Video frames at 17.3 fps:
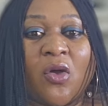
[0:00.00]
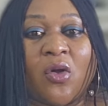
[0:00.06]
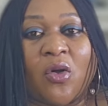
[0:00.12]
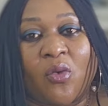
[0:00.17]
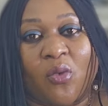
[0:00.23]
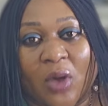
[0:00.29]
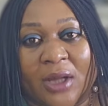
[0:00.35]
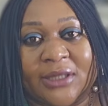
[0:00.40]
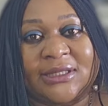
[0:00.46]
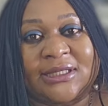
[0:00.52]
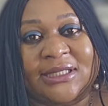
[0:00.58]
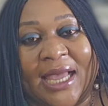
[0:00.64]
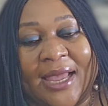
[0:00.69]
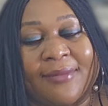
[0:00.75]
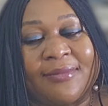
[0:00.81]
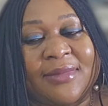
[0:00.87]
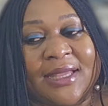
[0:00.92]
One
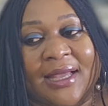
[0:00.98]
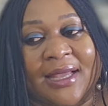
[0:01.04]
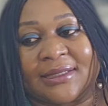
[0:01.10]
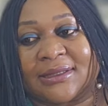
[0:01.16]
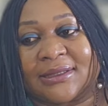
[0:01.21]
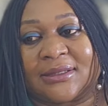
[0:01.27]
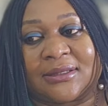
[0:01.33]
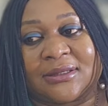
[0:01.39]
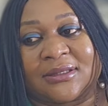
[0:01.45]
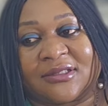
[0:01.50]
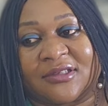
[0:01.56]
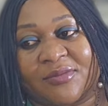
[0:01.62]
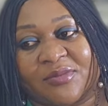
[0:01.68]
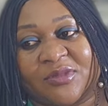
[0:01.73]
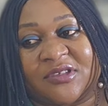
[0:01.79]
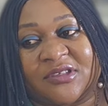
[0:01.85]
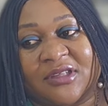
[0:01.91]
time, yes, it's a
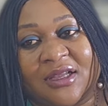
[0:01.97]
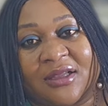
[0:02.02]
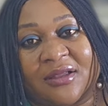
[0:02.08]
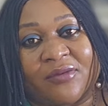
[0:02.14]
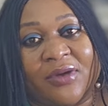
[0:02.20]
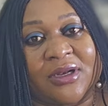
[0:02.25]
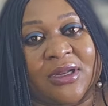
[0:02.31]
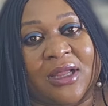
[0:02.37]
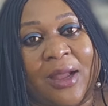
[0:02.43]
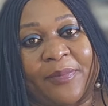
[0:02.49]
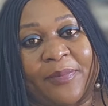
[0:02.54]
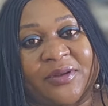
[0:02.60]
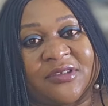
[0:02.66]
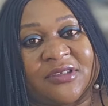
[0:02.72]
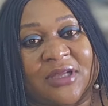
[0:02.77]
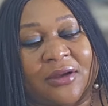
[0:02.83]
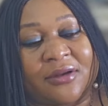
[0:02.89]
mistake. When it
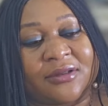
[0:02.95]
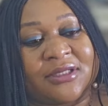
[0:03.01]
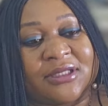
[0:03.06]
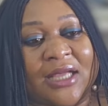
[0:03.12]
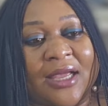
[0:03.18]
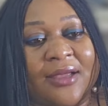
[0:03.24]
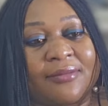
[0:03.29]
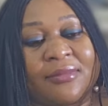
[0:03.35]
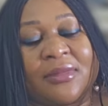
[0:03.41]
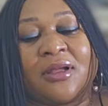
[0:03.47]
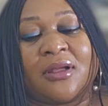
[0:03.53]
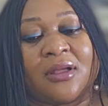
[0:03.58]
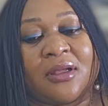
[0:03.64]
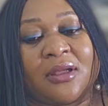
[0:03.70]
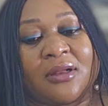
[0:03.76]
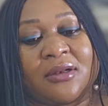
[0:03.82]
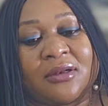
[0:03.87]
happens second time,
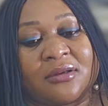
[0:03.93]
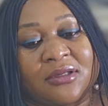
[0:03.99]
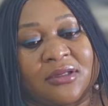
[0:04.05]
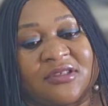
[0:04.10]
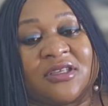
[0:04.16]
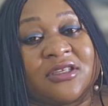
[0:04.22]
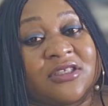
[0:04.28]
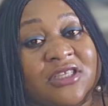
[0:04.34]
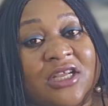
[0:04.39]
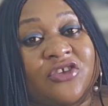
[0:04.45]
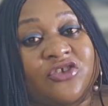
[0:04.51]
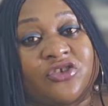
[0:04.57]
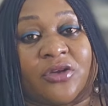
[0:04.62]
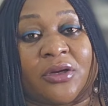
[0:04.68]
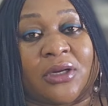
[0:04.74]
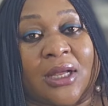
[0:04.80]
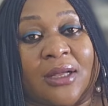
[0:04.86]
it's
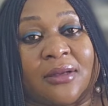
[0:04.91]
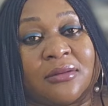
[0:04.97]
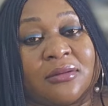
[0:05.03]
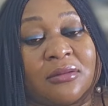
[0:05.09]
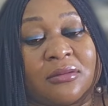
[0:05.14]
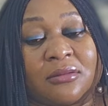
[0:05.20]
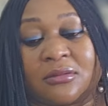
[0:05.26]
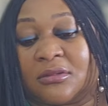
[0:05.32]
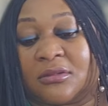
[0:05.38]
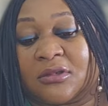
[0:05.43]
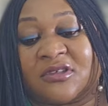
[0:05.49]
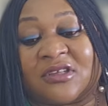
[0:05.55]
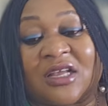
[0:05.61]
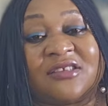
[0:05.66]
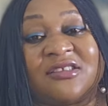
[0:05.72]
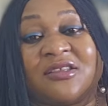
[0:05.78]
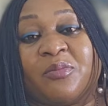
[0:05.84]
intentional. It's
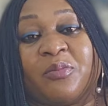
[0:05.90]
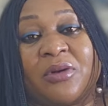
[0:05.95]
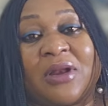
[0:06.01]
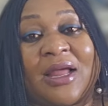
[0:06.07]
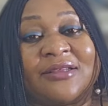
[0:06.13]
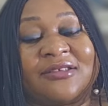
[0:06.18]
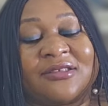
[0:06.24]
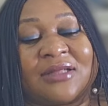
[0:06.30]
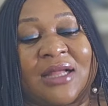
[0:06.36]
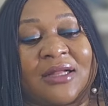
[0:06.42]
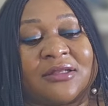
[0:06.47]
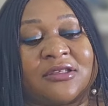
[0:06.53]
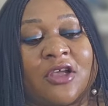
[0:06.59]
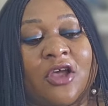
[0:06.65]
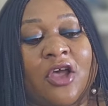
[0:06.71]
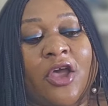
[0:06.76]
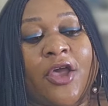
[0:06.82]
as simple as that.
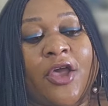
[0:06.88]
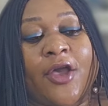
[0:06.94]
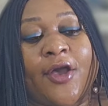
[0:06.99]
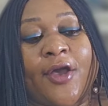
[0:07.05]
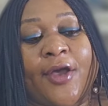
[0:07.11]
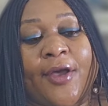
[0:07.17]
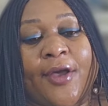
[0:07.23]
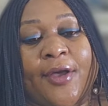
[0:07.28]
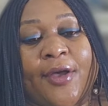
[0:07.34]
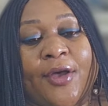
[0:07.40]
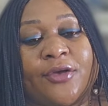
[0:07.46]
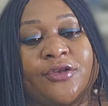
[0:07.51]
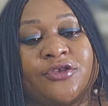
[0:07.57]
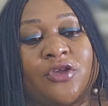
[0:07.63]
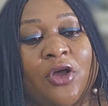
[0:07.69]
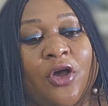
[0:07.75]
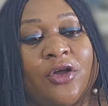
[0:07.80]

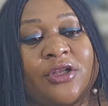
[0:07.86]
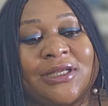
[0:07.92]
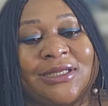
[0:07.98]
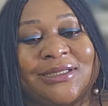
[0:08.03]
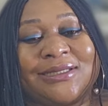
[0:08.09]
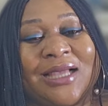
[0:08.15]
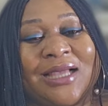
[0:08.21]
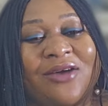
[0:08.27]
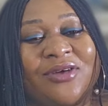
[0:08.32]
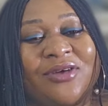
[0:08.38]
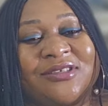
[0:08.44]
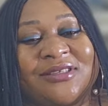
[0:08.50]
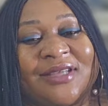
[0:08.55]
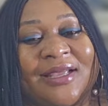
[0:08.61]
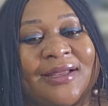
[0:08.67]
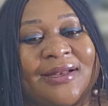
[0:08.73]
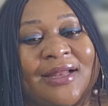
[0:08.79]
So this girl was
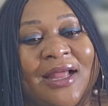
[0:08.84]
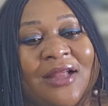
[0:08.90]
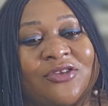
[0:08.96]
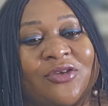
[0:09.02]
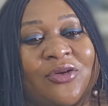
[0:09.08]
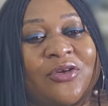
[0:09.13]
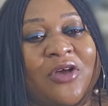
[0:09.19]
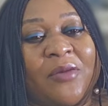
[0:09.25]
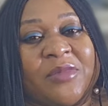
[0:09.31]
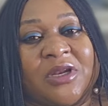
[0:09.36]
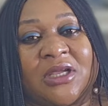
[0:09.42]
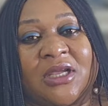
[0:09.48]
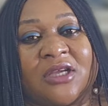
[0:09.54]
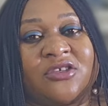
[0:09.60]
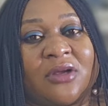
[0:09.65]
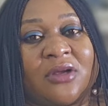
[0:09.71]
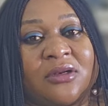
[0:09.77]
saying that, oh,
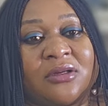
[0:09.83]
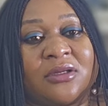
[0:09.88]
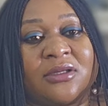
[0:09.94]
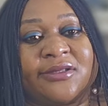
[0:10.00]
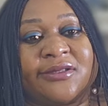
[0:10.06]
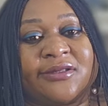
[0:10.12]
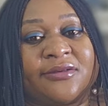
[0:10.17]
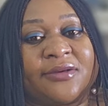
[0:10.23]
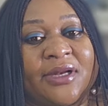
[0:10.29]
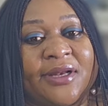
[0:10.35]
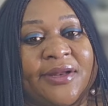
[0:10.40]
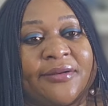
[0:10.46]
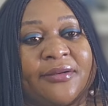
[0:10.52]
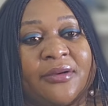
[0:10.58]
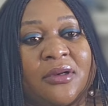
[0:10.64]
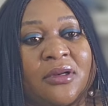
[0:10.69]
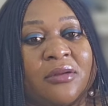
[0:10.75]
communication is really,
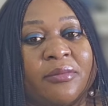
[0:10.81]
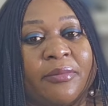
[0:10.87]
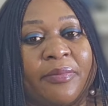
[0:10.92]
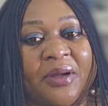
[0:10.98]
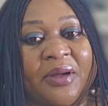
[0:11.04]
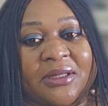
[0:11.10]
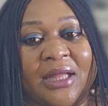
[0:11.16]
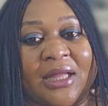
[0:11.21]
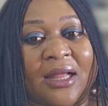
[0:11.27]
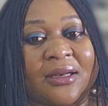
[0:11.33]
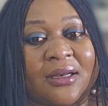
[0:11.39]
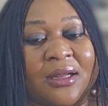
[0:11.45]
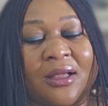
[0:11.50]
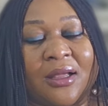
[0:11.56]
really important.